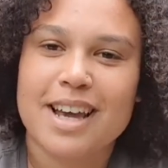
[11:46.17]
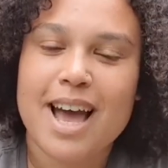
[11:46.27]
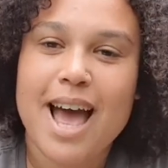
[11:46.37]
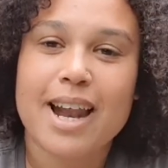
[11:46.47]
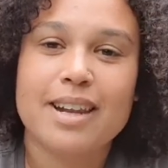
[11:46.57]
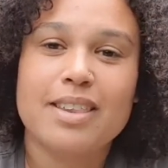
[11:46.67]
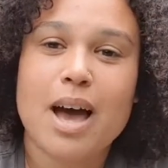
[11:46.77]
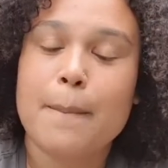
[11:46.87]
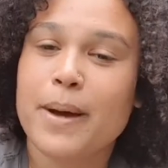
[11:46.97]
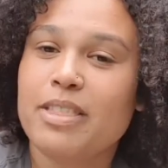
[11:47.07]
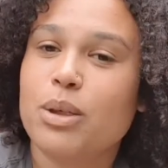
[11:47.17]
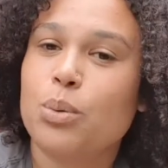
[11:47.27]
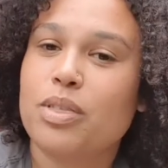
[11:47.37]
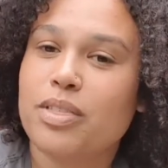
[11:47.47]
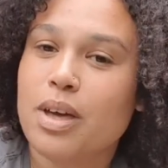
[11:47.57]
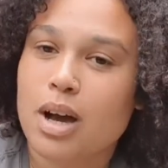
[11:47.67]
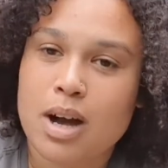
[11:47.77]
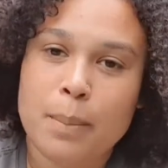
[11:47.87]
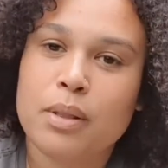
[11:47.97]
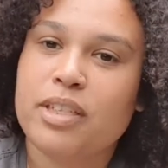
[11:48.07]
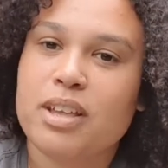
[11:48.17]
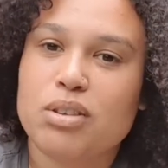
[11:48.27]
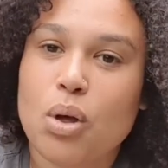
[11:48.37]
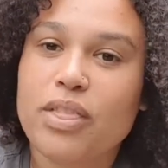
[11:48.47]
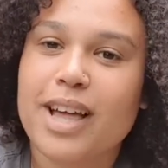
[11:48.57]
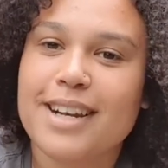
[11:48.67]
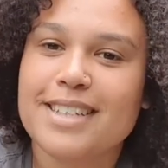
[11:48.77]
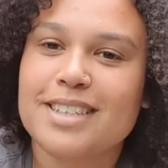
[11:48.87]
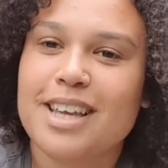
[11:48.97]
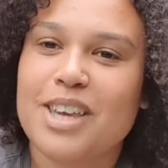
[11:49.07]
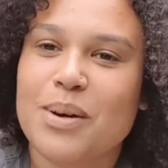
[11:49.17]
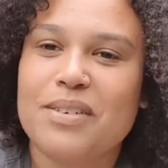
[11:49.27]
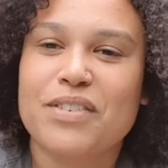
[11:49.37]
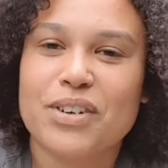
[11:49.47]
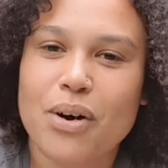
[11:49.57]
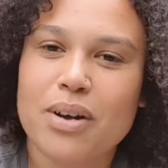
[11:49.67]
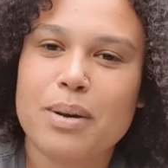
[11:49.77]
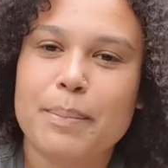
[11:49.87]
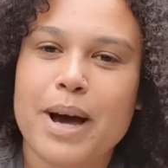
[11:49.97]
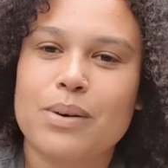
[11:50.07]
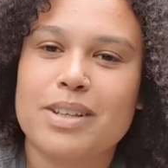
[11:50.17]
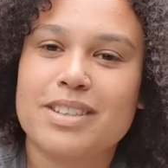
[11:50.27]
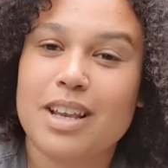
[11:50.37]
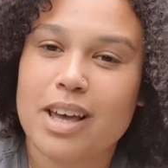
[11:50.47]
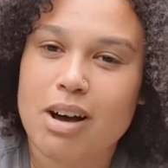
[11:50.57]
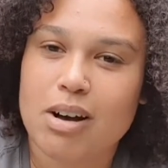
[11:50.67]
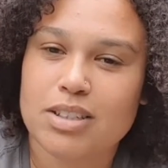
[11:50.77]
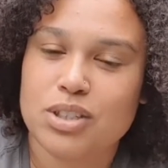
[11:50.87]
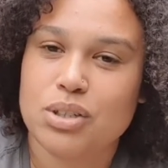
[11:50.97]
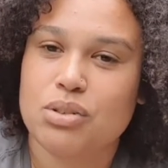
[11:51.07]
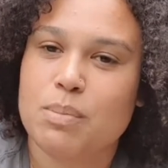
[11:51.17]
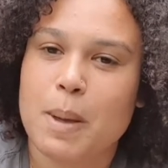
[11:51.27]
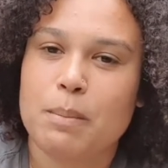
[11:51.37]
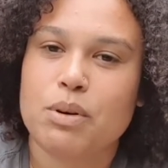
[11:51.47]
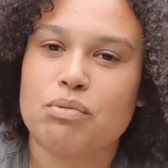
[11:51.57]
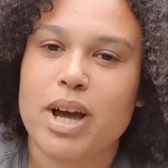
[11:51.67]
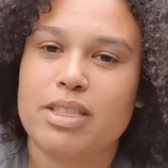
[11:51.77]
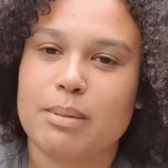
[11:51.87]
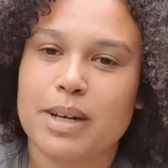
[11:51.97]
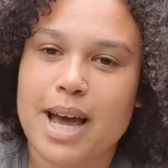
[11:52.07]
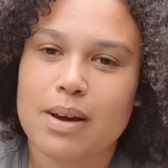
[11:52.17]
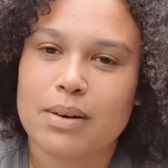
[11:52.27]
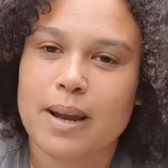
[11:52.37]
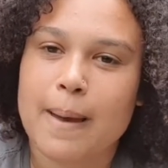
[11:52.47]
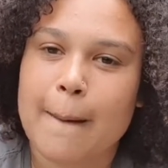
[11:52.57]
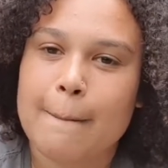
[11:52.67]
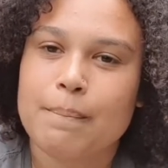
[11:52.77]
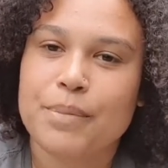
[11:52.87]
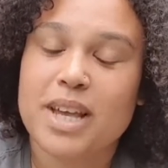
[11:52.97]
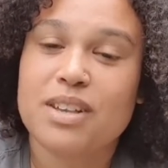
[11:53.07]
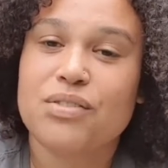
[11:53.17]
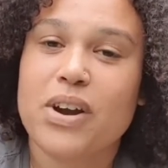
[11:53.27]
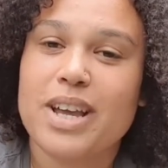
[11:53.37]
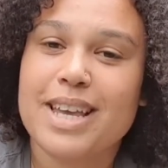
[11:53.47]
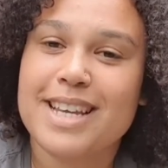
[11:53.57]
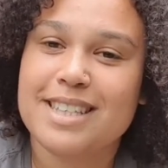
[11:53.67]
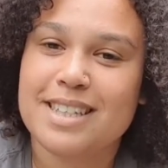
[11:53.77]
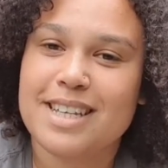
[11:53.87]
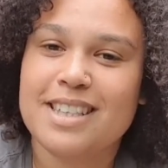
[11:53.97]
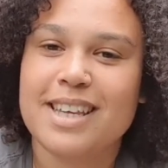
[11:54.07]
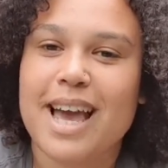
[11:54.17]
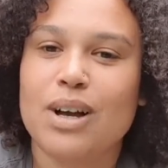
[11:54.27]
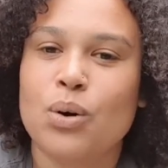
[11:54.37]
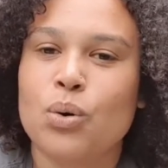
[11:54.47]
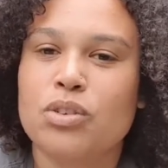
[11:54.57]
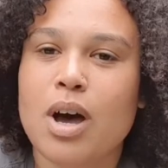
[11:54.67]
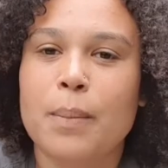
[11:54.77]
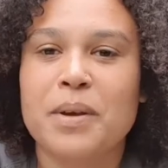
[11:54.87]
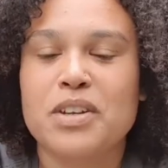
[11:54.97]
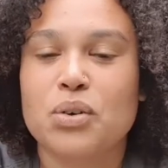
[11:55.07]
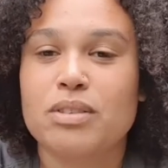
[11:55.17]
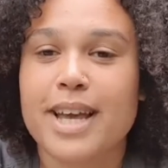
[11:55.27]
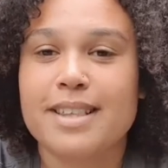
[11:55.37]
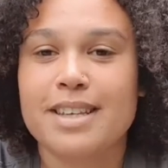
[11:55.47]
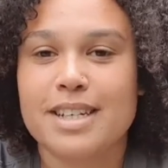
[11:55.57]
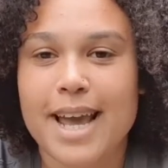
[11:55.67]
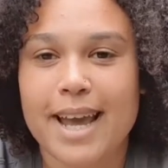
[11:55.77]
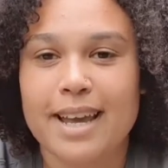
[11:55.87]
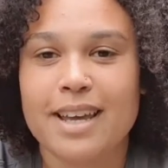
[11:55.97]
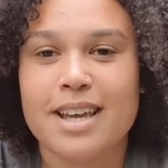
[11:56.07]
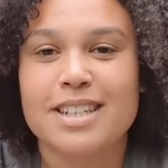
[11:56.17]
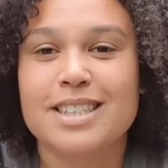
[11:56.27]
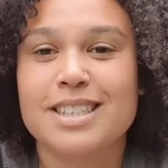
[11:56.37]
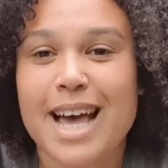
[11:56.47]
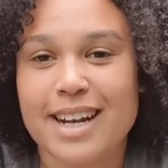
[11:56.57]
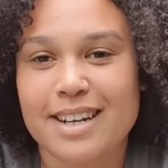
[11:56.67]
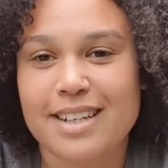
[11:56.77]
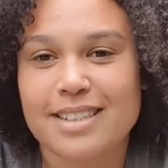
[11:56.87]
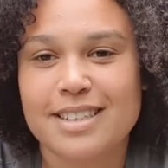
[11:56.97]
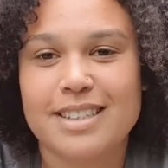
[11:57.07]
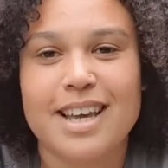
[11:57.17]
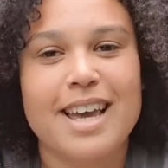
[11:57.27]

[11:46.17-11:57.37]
And I bet there were a couple things on that list that you had forgotten about until I asked you to remember and write them down. It is very easy to get caught up in your day-to-day sadness.